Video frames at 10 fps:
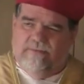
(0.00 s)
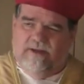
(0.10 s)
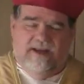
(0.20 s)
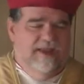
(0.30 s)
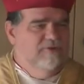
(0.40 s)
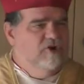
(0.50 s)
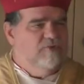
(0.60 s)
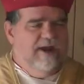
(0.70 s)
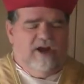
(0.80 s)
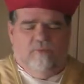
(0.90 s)
and even
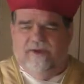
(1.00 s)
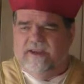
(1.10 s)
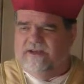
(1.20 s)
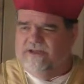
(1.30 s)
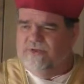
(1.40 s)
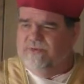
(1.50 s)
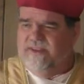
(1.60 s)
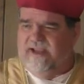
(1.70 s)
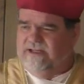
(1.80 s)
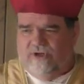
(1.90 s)
greater wickedness when
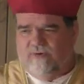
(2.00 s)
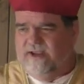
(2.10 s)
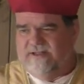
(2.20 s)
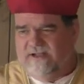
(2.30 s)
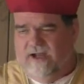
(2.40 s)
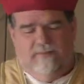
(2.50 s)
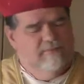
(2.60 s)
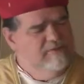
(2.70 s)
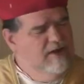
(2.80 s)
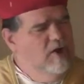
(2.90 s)
the Antichrist
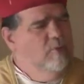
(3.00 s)
comes,